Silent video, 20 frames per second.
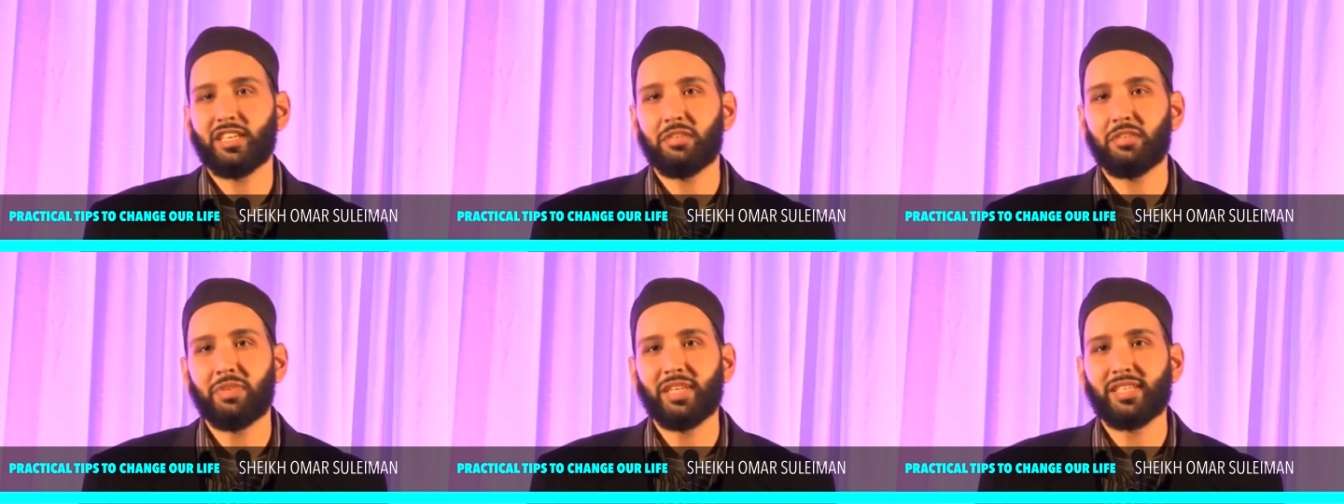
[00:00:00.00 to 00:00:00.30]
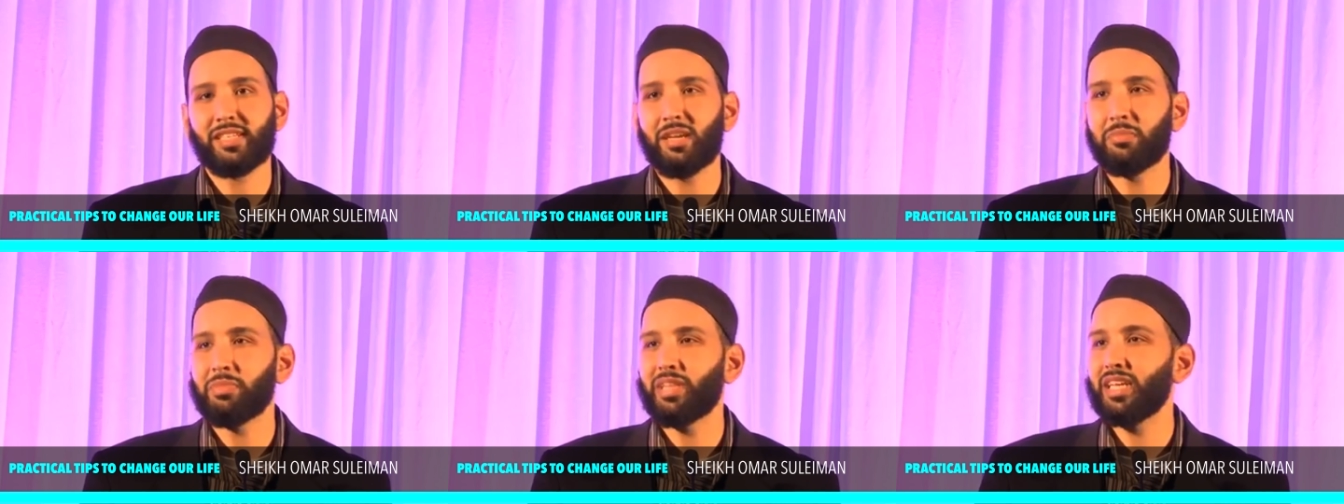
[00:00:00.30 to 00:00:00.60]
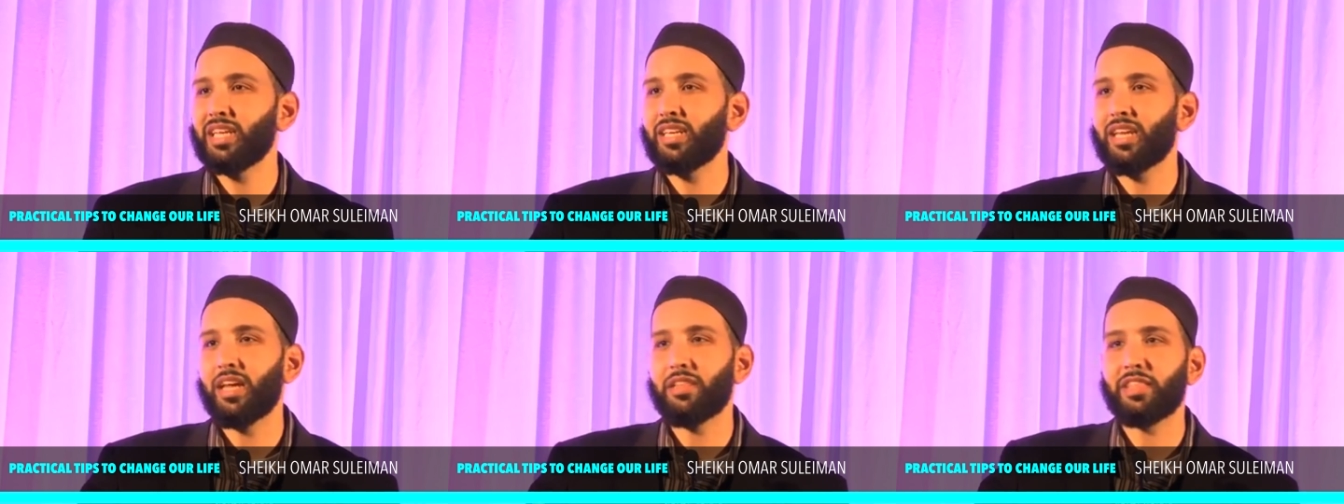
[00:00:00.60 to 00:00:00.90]
commit
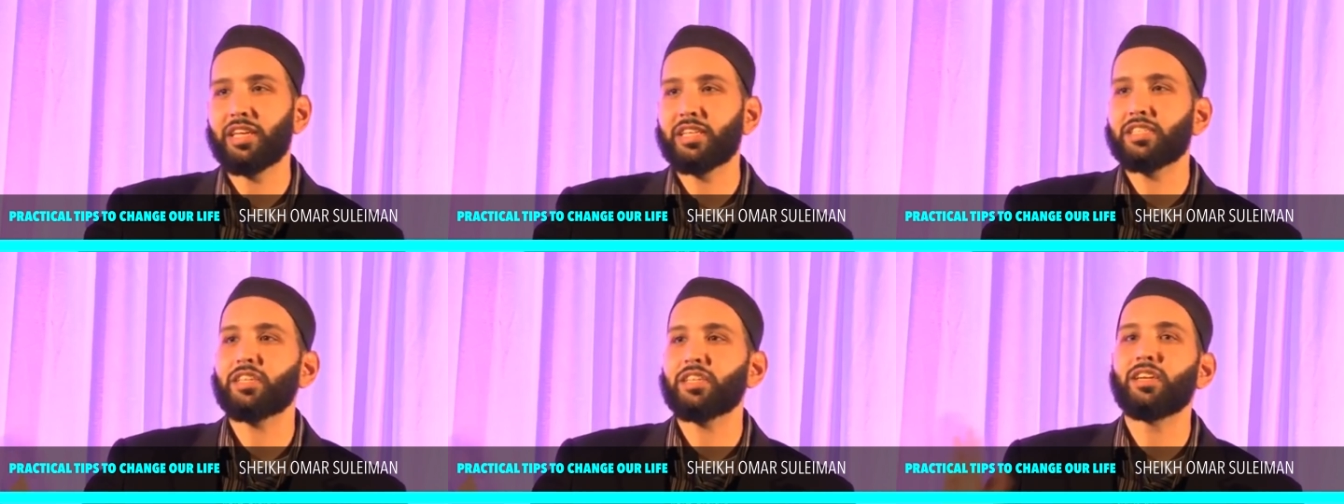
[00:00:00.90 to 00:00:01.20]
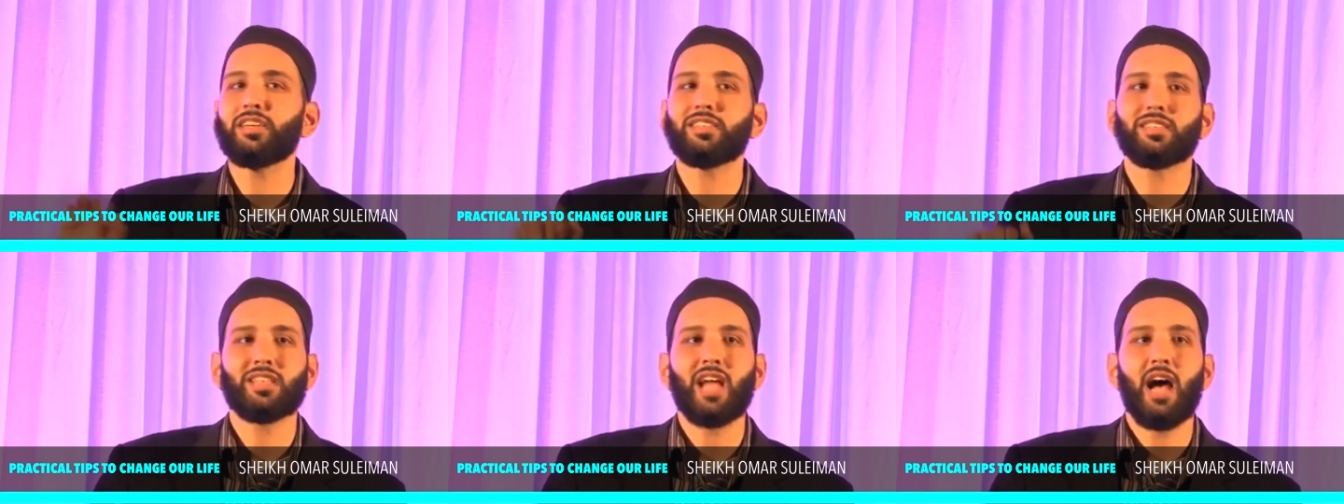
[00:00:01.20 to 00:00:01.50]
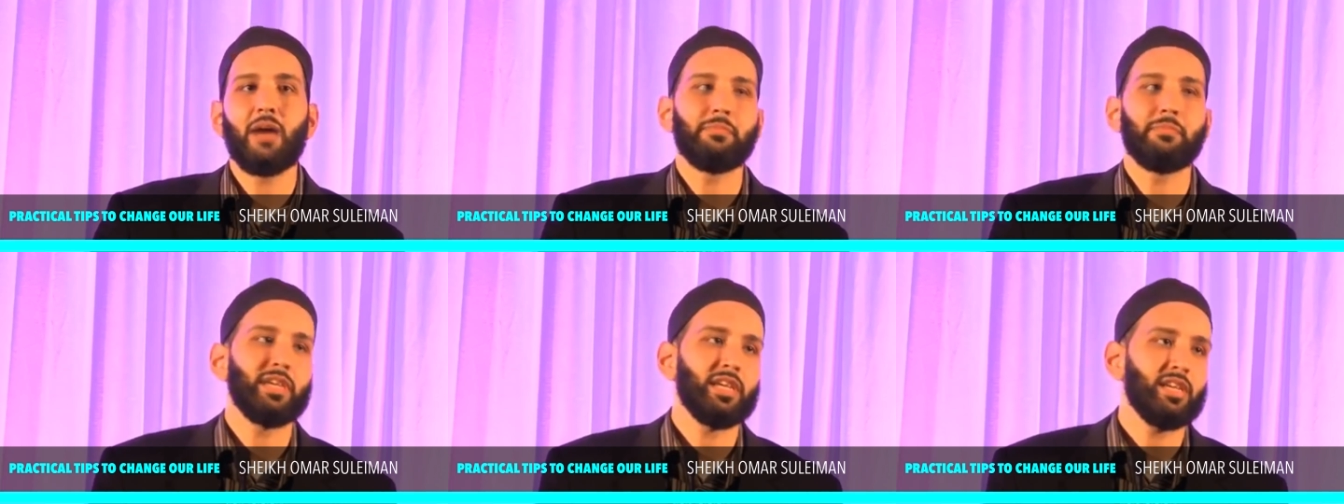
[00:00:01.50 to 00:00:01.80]
something, nothing's going to
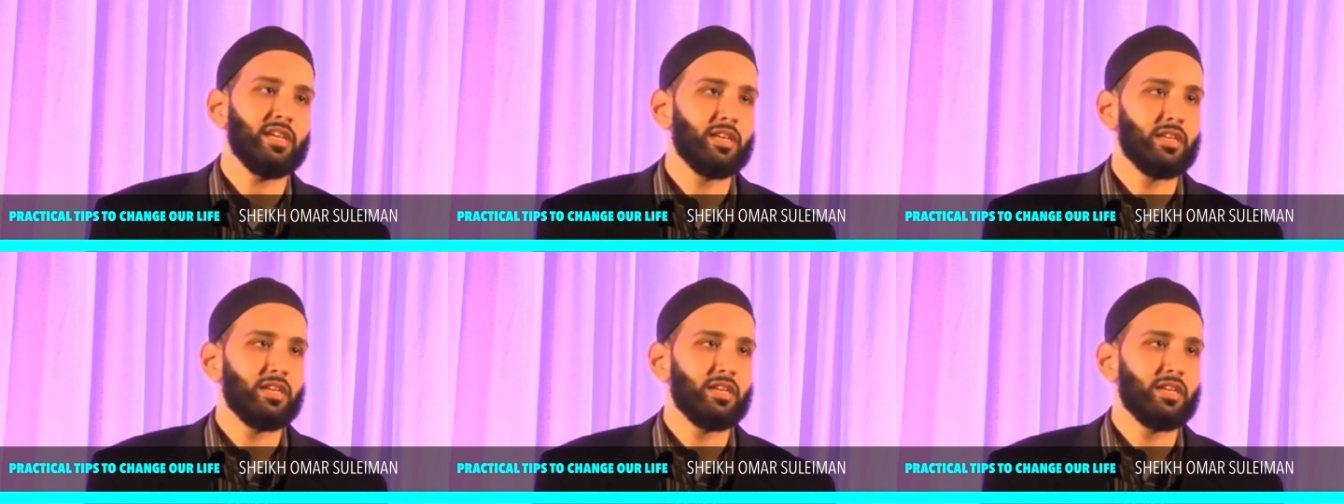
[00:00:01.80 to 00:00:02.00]
stop me.